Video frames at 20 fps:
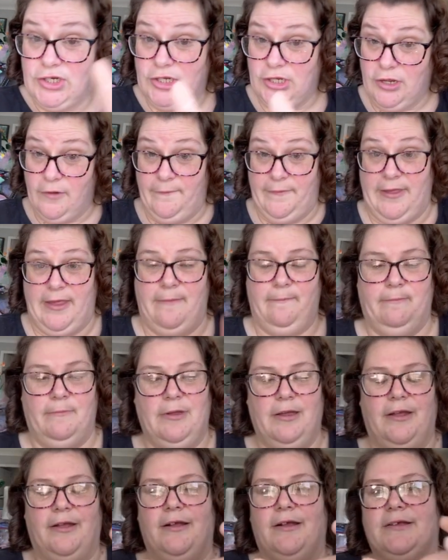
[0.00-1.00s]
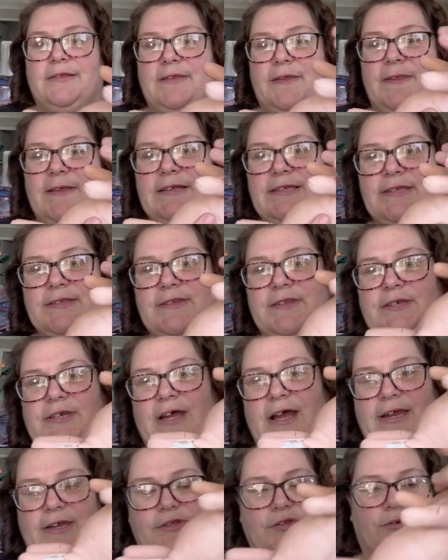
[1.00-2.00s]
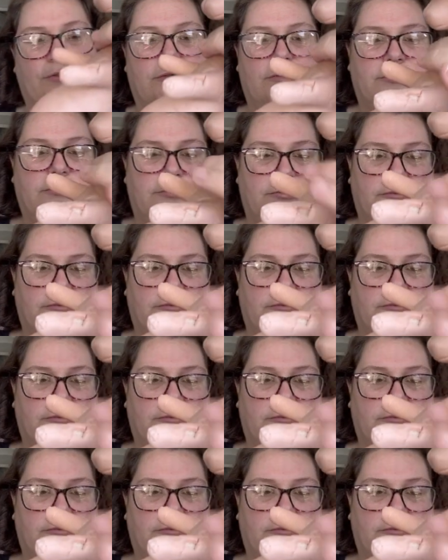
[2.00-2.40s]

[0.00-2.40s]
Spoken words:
of him. So this is the dinosaur.